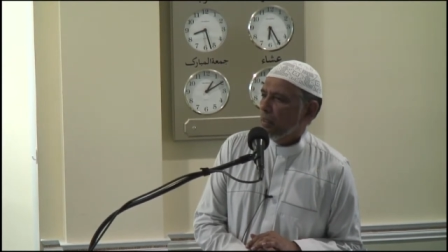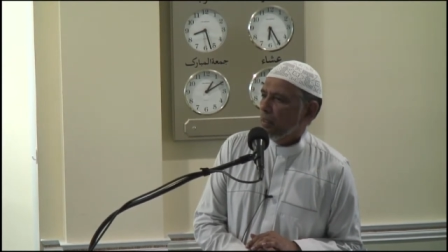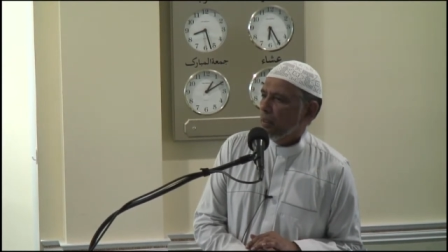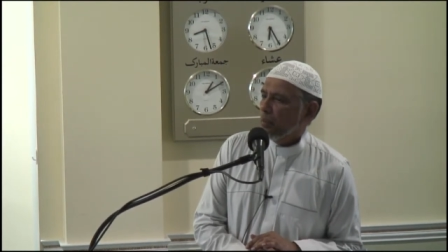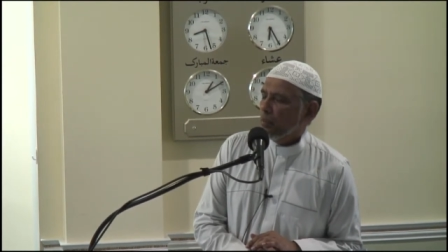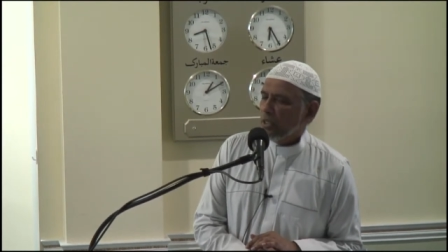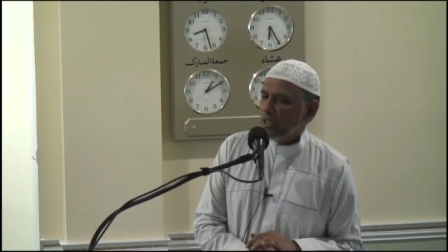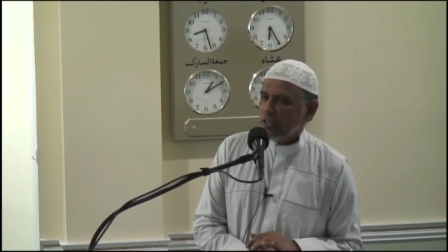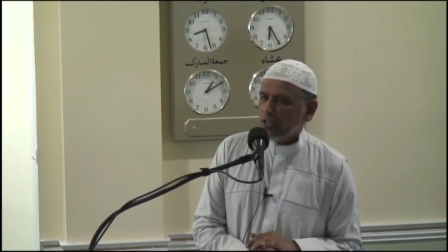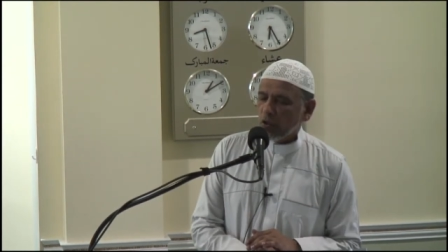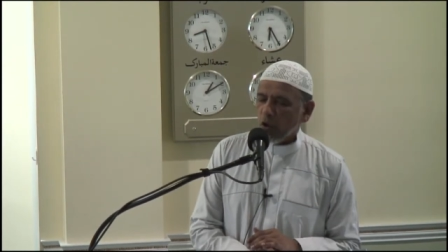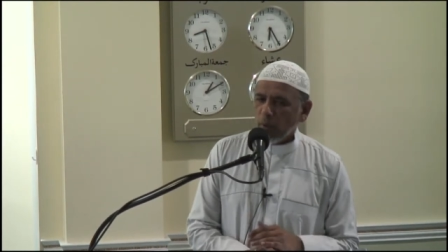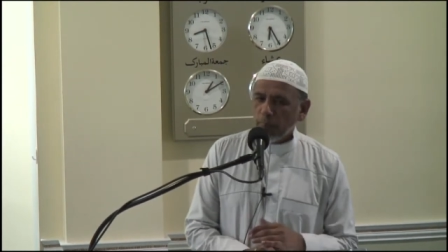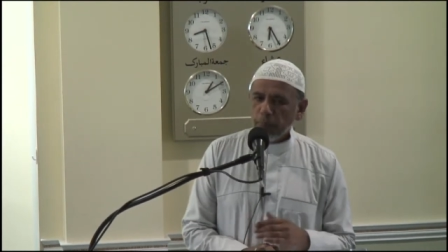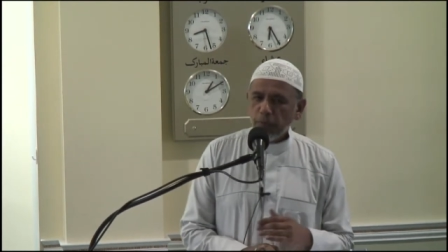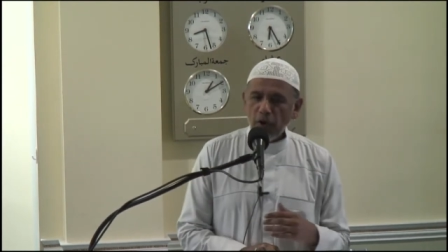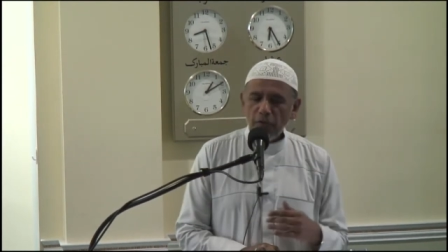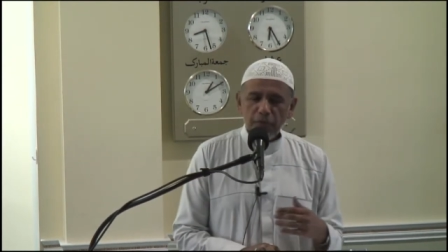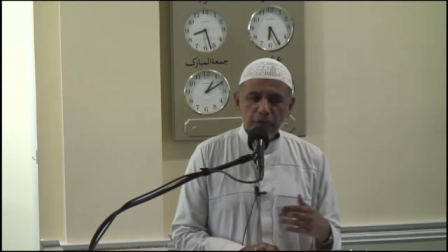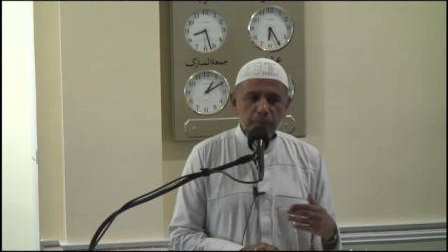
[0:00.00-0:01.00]
We saw
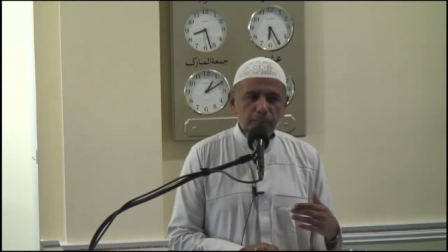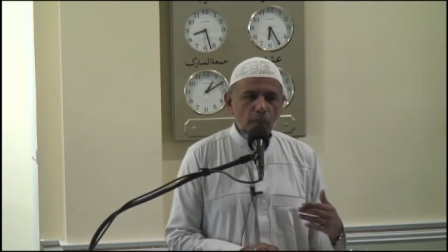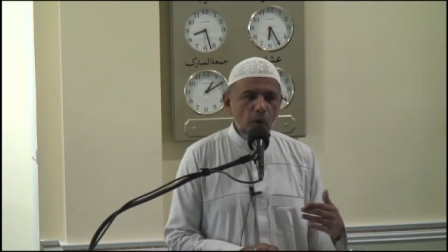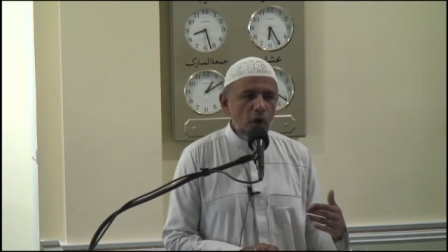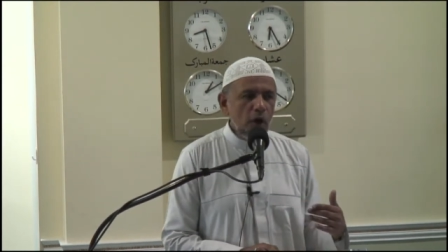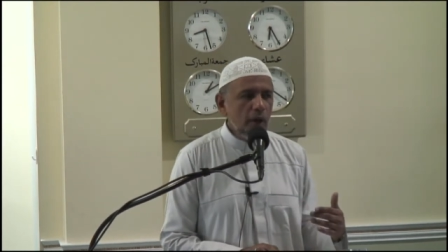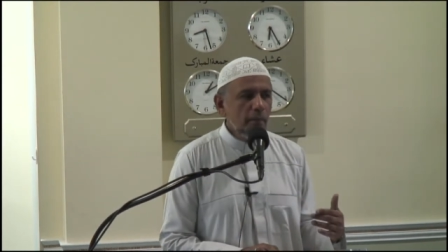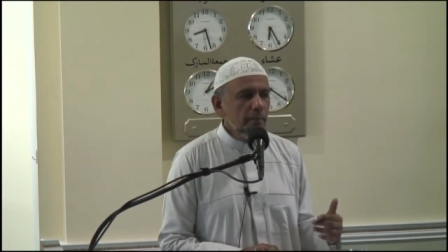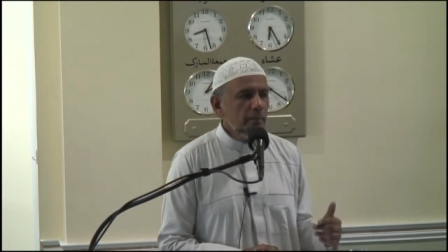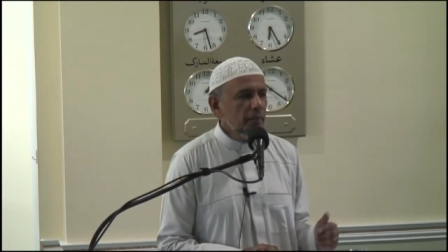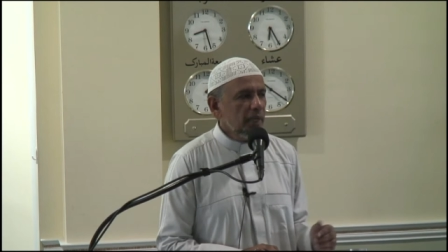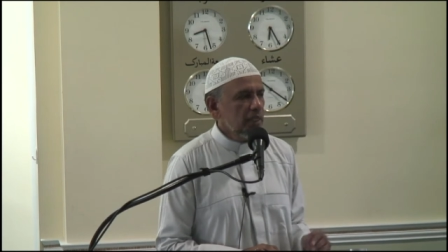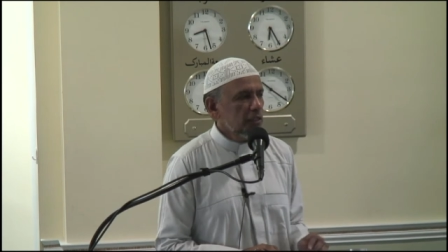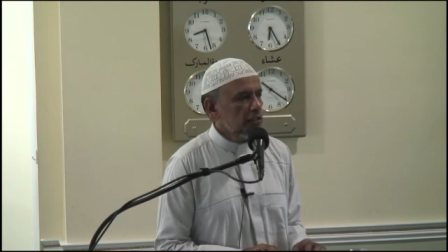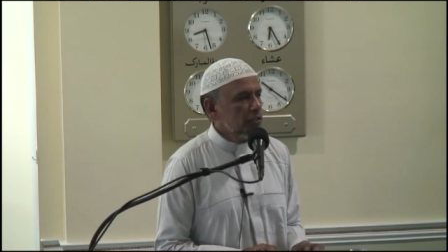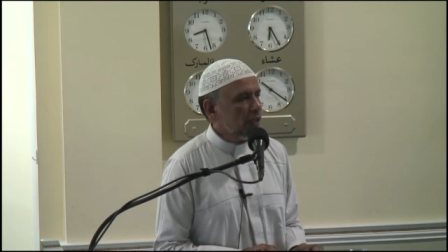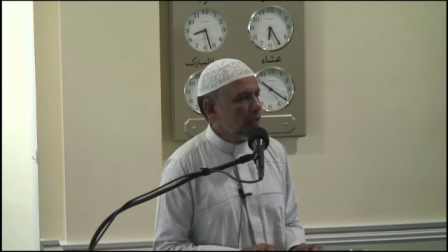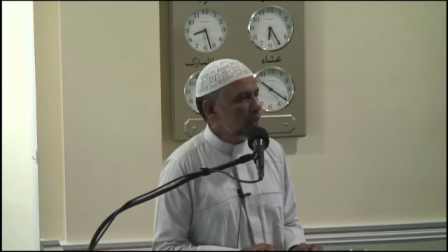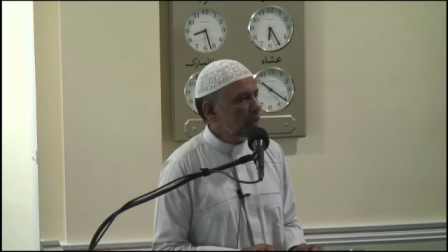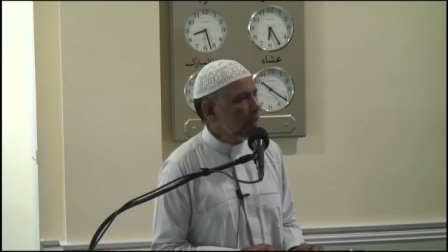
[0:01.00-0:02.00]
Prophet Muhammad
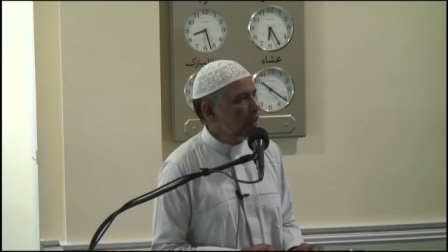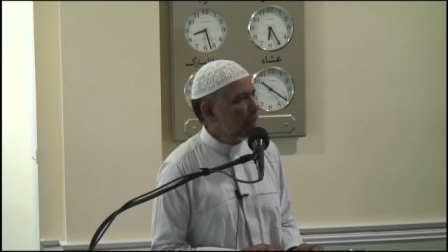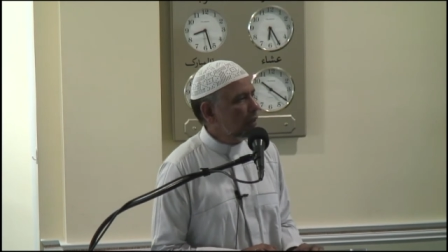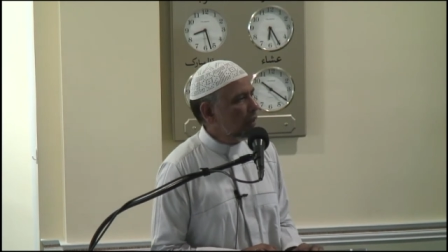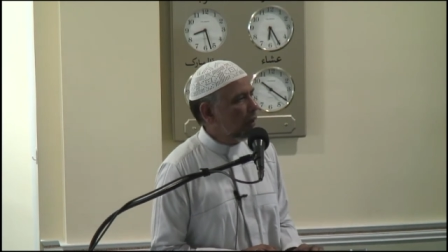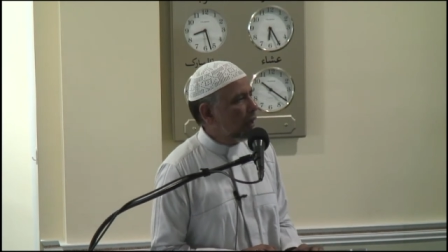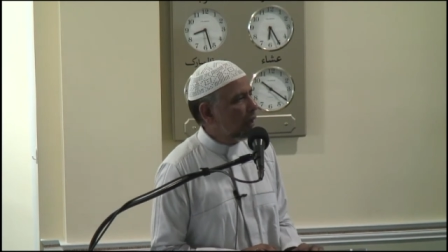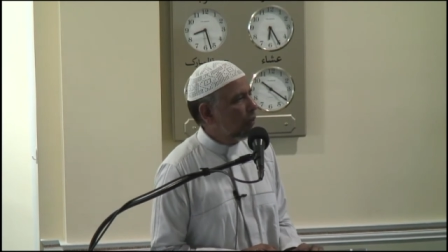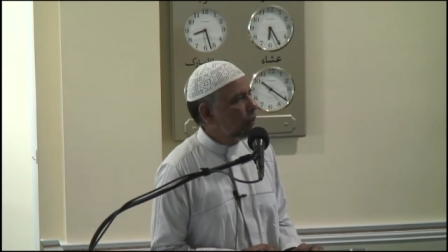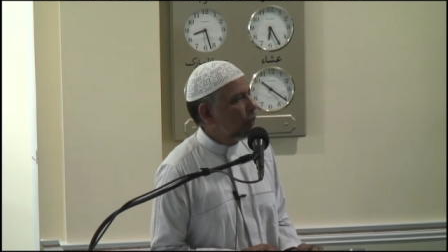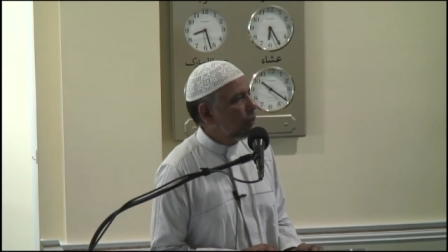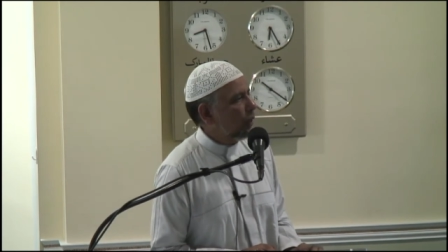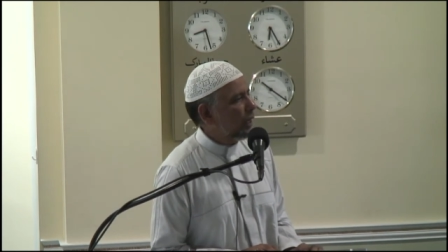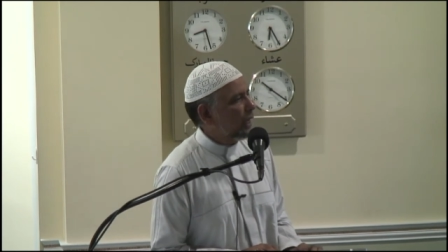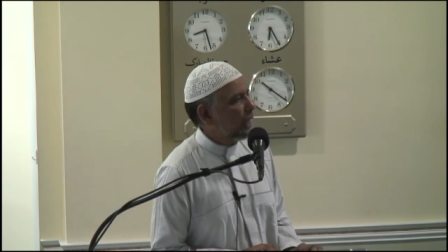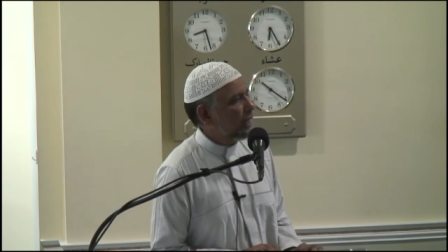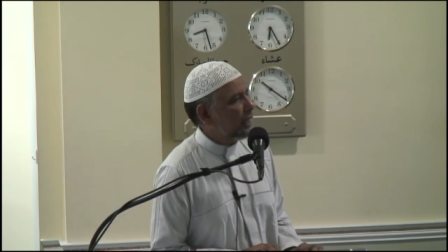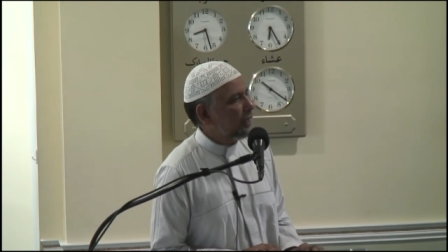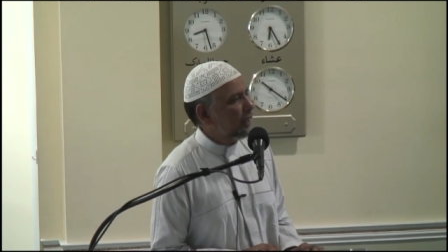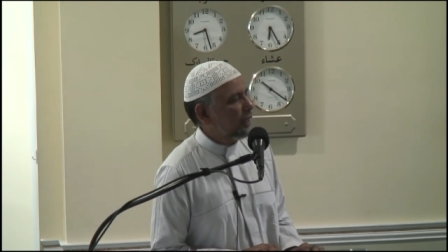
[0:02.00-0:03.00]
sallallahu
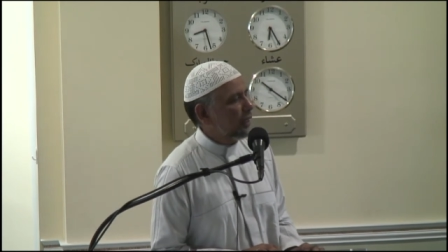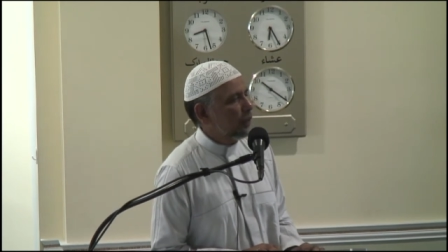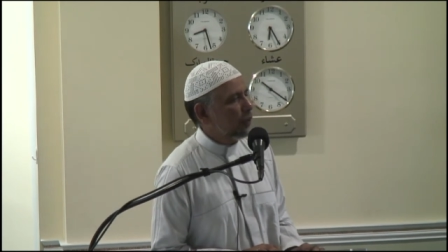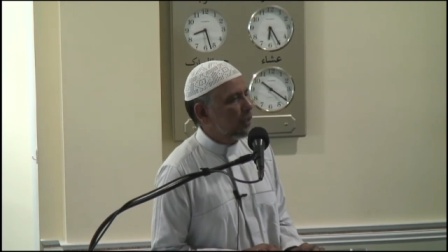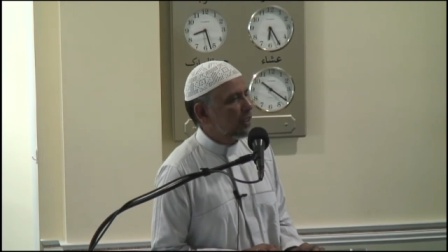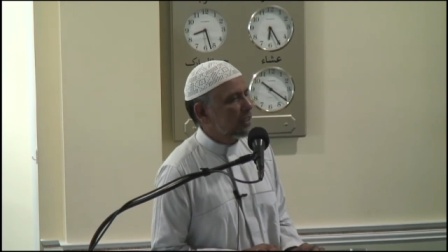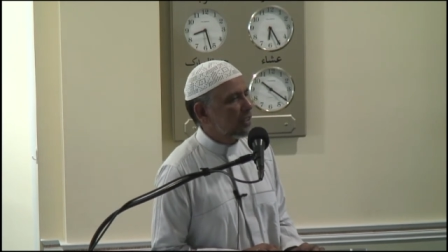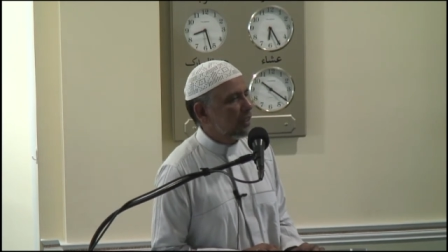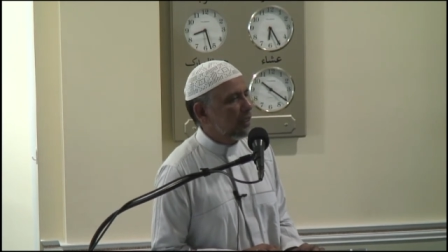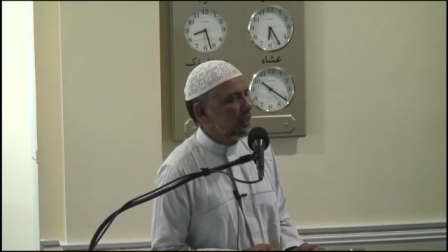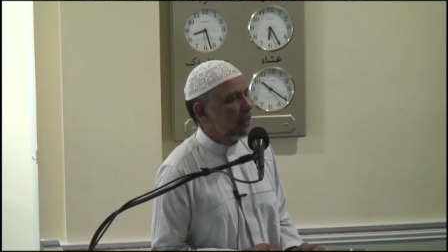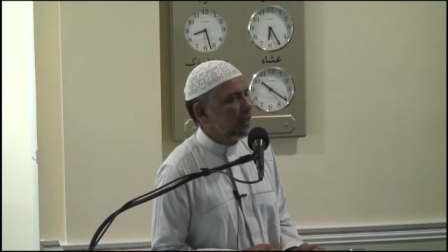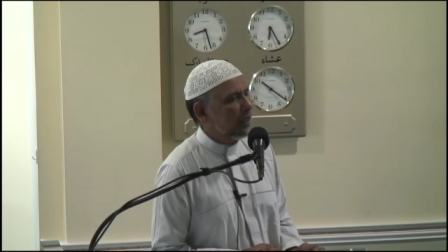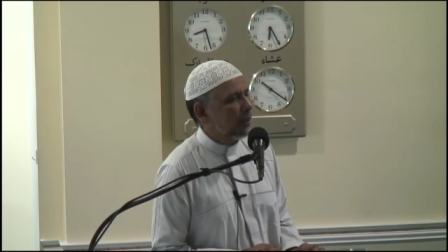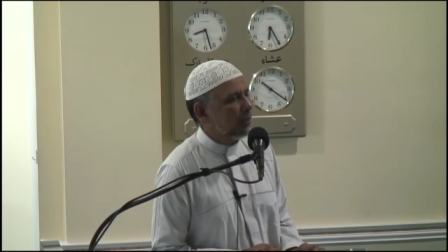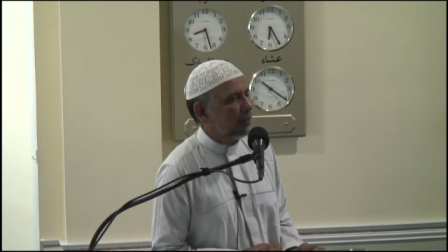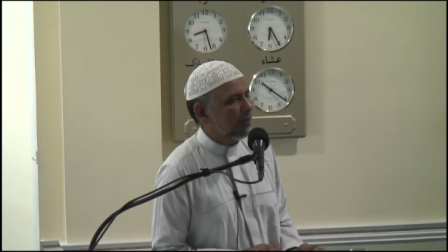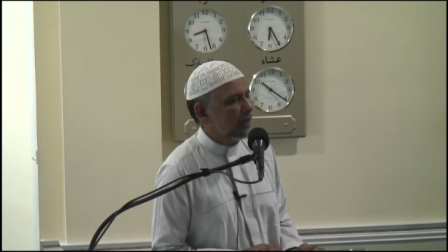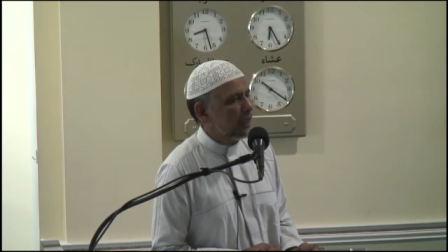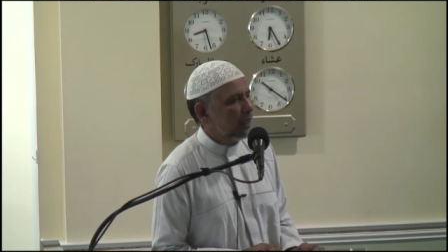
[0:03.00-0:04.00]
alayhi
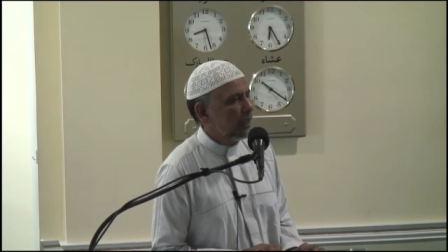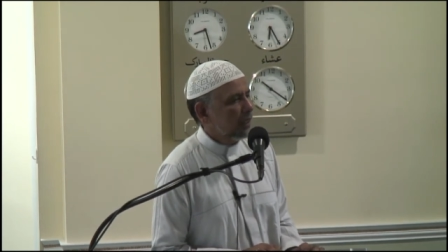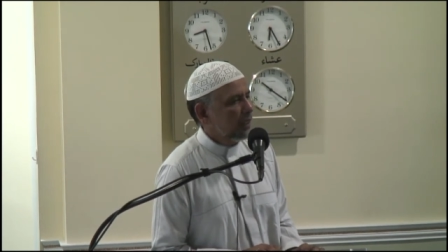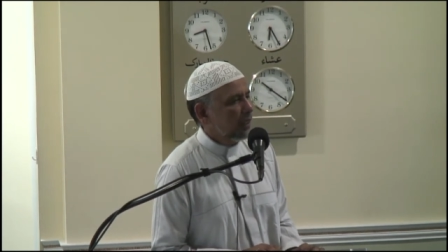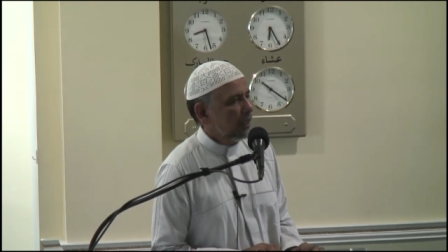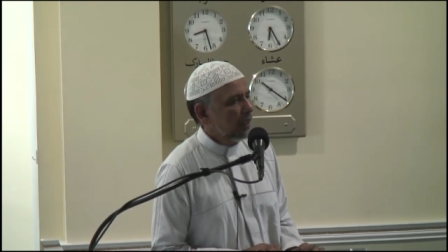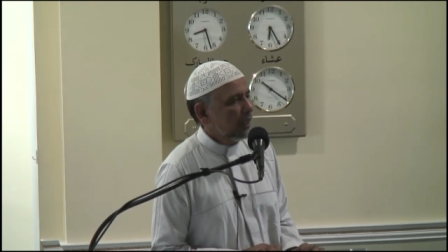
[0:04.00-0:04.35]
wasallam